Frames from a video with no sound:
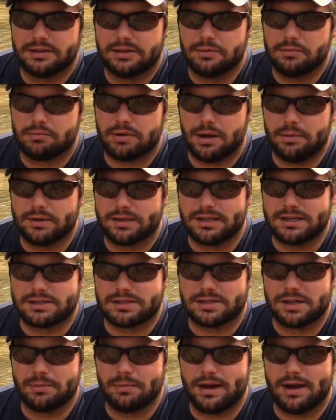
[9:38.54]
probably get
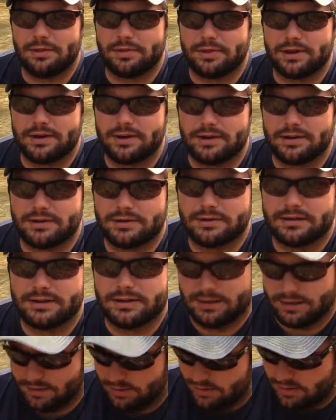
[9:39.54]
some out there
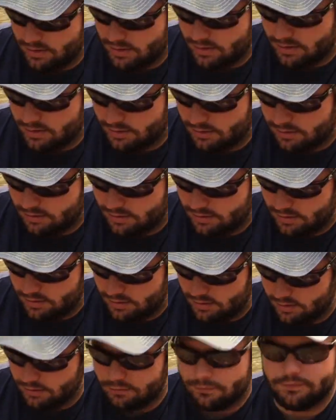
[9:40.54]

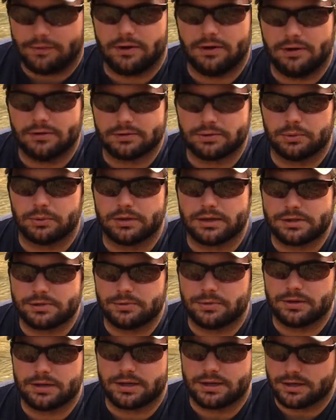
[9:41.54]
in the fall of
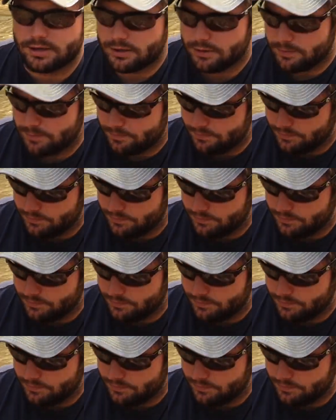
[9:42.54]
2020 here.